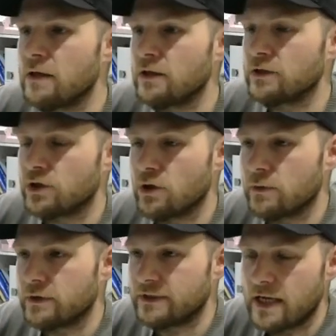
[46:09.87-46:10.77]
So
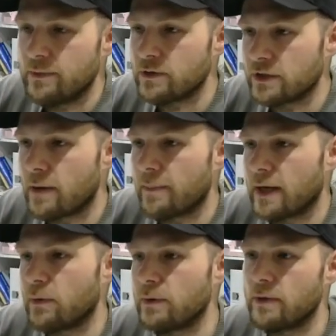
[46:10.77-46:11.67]
the same user come
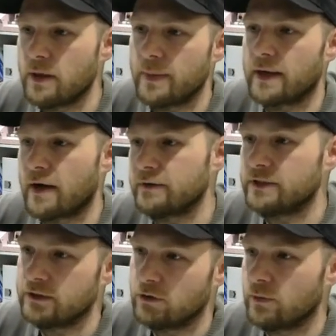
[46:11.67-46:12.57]
back with money back
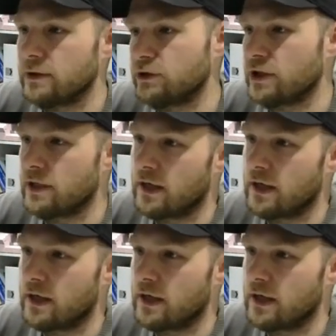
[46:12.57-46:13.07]
guarantees don't mean shit.